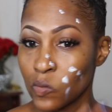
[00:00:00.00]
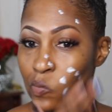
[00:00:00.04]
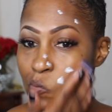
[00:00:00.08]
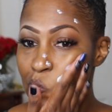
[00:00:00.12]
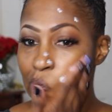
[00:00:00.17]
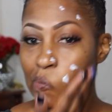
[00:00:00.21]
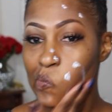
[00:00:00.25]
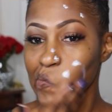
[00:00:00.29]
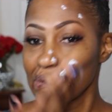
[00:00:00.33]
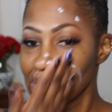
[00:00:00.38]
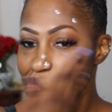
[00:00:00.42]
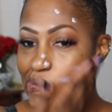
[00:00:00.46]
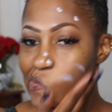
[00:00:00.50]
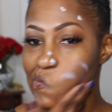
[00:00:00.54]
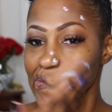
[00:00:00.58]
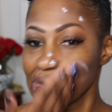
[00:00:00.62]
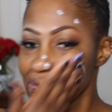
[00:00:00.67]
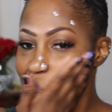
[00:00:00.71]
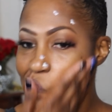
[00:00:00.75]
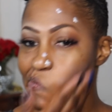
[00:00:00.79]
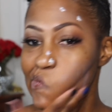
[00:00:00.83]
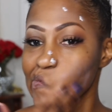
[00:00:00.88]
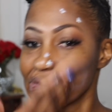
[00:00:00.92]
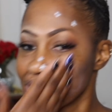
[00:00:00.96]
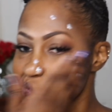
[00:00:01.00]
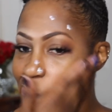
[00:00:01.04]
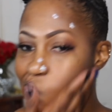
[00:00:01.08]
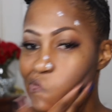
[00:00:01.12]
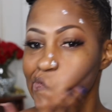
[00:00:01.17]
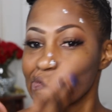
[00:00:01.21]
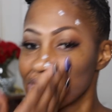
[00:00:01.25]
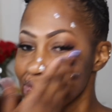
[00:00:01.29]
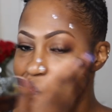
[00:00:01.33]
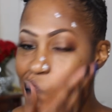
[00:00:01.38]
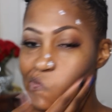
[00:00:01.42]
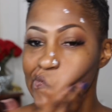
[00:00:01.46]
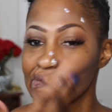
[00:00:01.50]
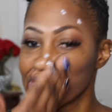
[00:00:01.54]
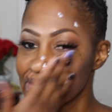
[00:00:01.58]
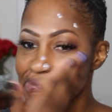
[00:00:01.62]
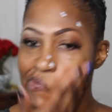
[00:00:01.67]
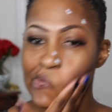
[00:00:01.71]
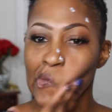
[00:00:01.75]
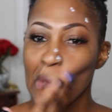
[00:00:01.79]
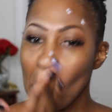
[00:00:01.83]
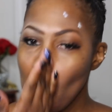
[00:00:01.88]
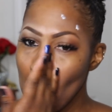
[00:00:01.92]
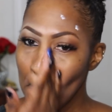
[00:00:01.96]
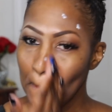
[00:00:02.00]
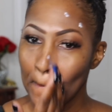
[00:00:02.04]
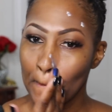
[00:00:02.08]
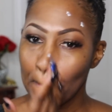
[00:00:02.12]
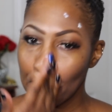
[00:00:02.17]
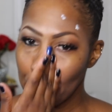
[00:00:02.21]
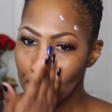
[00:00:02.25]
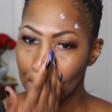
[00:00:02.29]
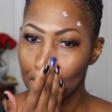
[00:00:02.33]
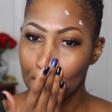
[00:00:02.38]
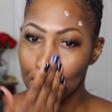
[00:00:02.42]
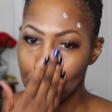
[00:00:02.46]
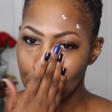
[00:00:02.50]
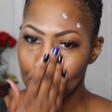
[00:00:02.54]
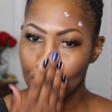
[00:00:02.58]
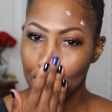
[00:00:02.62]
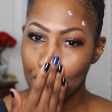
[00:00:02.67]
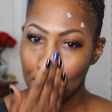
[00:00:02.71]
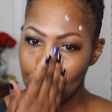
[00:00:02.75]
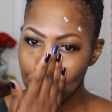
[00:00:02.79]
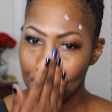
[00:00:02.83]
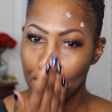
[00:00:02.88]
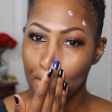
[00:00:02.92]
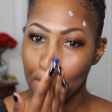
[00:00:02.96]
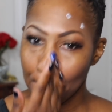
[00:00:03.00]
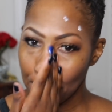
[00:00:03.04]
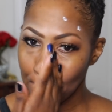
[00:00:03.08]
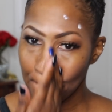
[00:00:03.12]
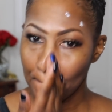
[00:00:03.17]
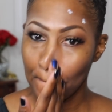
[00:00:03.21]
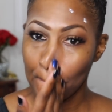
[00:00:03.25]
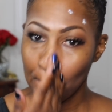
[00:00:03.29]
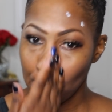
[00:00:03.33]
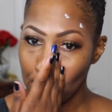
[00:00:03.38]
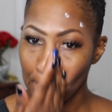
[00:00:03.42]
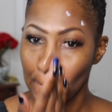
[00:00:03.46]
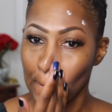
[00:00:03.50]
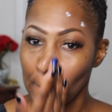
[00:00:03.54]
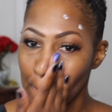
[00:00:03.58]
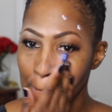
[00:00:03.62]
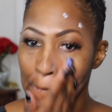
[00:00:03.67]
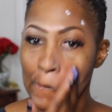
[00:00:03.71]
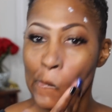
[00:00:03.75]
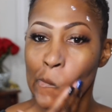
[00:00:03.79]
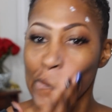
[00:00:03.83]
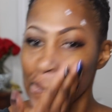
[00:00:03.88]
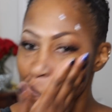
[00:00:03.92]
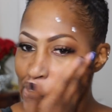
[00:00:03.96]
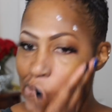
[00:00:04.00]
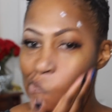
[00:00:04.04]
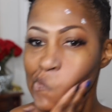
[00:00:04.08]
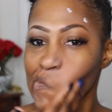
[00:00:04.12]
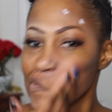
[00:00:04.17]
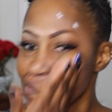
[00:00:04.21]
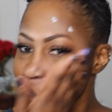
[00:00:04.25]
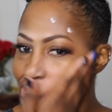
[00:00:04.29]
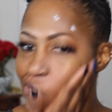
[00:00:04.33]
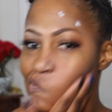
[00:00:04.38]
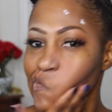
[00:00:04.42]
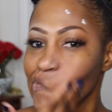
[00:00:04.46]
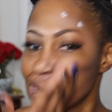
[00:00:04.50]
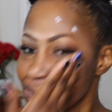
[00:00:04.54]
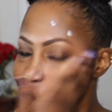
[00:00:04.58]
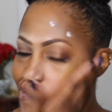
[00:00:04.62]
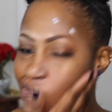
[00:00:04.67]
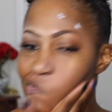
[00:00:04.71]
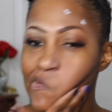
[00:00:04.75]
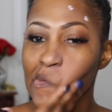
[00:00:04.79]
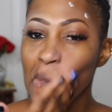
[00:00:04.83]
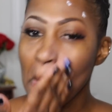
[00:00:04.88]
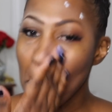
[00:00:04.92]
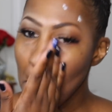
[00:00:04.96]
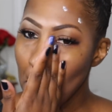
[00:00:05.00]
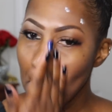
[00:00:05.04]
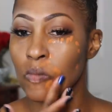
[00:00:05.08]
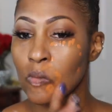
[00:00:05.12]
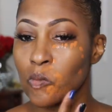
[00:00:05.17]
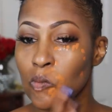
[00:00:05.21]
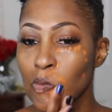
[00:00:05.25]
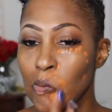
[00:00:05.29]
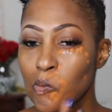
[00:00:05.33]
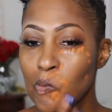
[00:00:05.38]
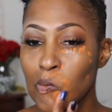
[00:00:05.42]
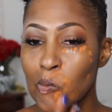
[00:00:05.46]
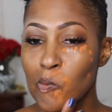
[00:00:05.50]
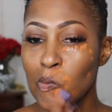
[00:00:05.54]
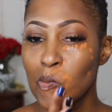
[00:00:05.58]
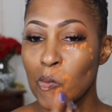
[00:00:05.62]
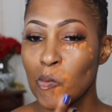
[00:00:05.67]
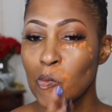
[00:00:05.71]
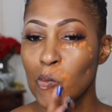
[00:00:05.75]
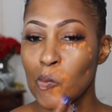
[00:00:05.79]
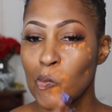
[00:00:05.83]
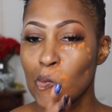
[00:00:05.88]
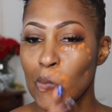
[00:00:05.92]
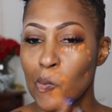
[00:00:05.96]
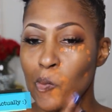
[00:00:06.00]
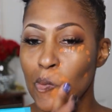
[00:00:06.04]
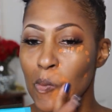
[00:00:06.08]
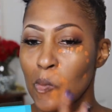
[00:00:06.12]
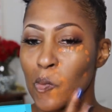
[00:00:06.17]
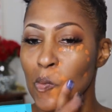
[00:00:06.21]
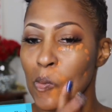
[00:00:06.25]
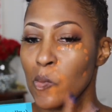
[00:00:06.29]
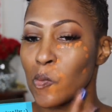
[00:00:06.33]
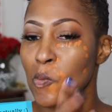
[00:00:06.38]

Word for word: Now, I'm using primer on the side that I really, really love, okay? Now the primer, it serves two purposes.